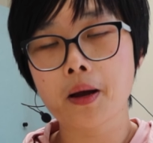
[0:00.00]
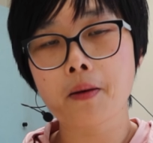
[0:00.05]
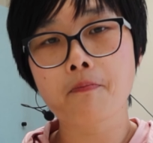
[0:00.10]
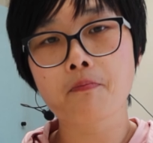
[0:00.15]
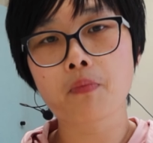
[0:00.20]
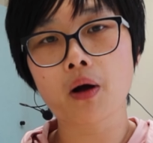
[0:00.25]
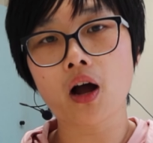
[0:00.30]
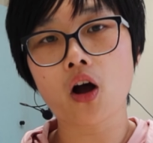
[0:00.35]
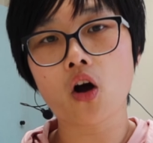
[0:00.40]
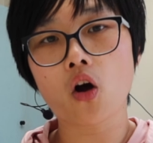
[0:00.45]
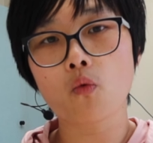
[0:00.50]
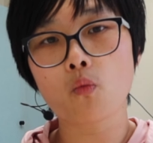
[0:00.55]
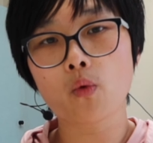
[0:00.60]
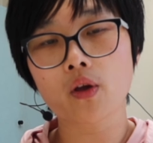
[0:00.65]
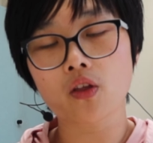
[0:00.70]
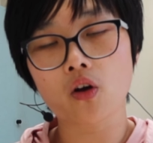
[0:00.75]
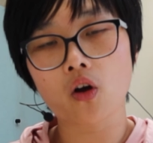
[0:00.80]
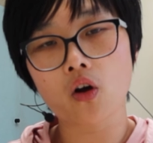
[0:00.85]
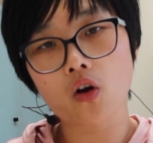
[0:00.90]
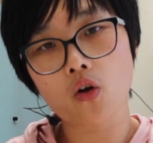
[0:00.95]
but
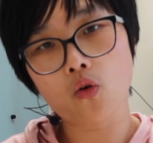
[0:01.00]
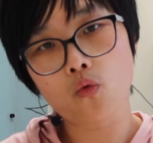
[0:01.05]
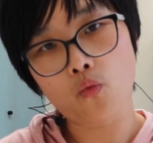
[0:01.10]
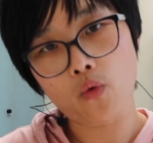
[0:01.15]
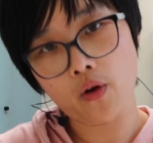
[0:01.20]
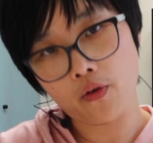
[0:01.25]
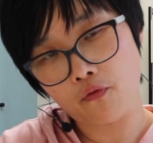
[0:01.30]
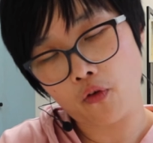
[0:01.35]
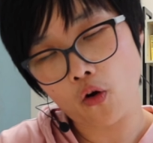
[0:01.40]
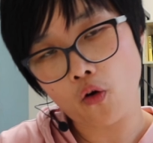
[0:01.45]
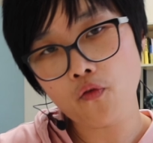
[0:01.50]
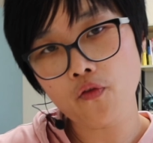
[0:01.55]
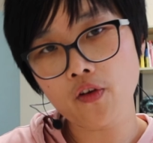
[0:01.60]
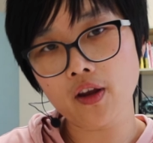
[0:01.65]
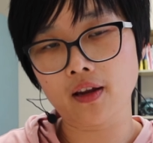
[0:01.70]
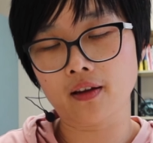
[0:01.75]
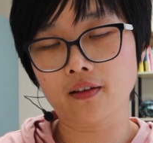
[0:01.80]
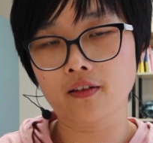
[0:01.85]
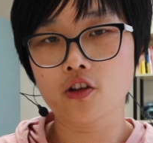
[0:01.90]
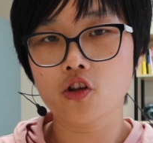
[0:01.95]
with
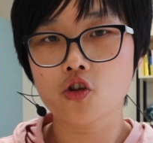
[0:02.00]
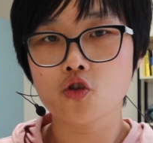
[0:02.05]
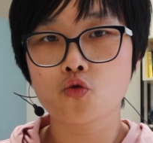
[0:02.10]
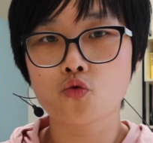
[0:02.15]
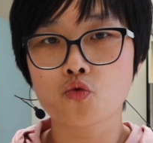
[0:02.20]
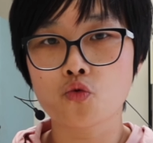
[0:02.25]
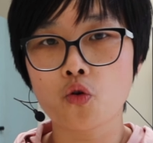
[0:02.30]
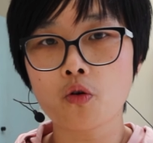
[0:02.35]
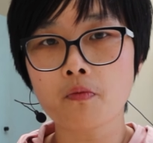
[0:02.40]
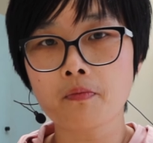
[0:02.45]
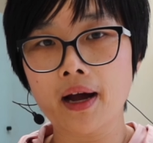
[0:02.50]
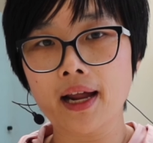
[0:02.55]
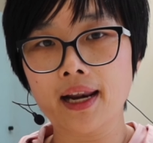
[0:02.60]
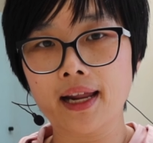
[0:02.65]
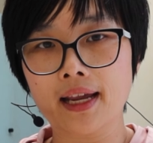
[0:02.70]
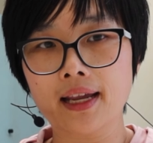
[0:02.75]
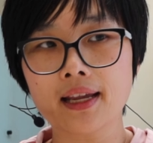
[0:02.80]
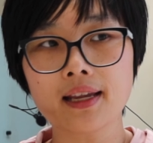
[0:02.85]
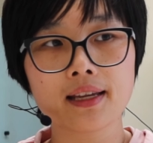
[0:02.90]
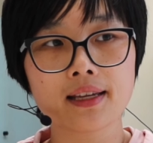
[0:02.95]
revolving, your
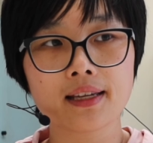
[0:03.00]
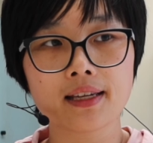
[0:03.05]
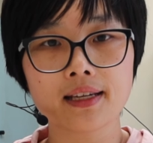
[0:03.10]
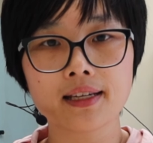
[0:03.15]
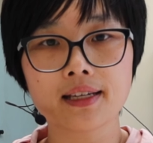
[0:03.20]
money